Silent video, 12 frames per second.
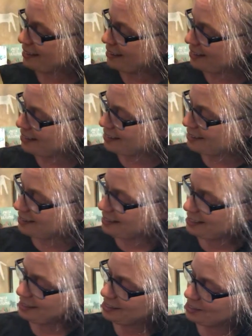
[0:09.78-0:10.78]
and
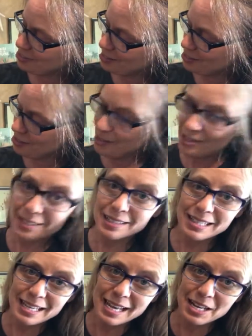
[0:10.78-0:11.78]
the illustrator,
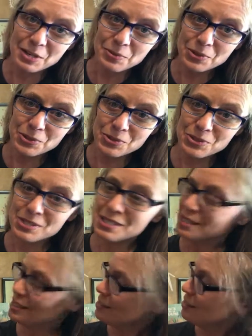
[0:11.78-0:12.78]
Rewse,
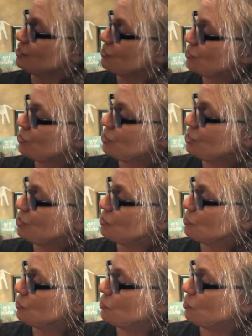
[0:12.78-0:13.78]
she
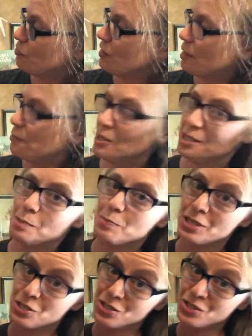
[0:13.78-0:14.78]
drew the fabulous
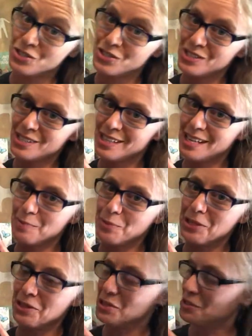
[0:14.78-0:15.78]
pictures that
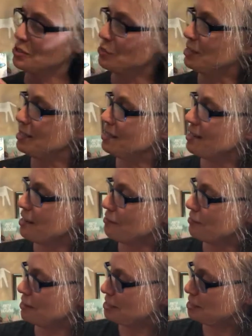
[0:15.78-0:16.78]
bring the story to
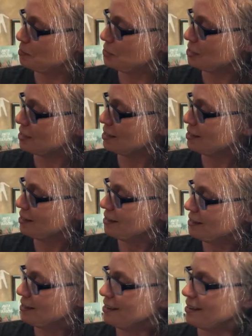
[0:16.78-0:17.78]
life in this book.
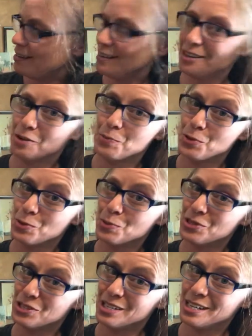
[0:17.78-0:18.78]
And I hope you
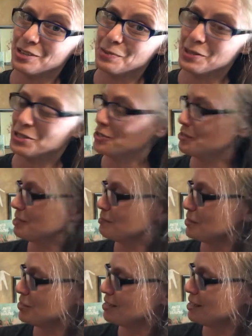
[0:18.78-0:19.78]
appreciate her pictures as
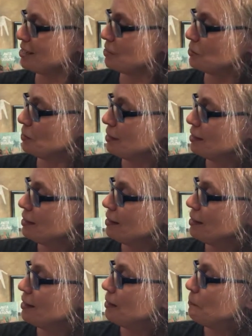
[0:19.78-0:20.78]
much as I do.
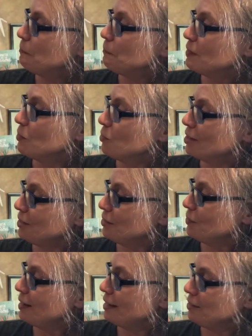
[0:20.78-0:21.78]
The Wall in
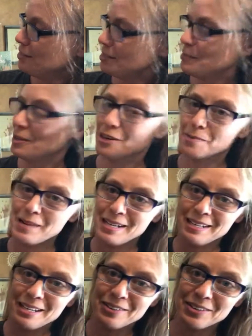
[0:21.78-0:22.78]
the Wild is about our
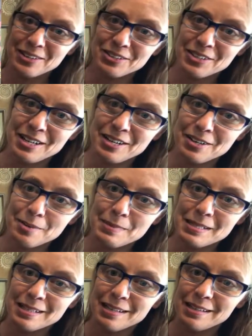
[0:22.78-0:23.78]
main character here,
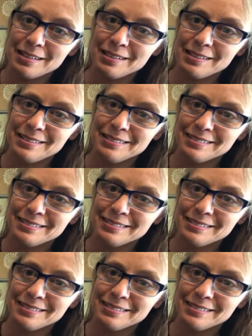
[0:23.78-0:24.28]
Miss Anna,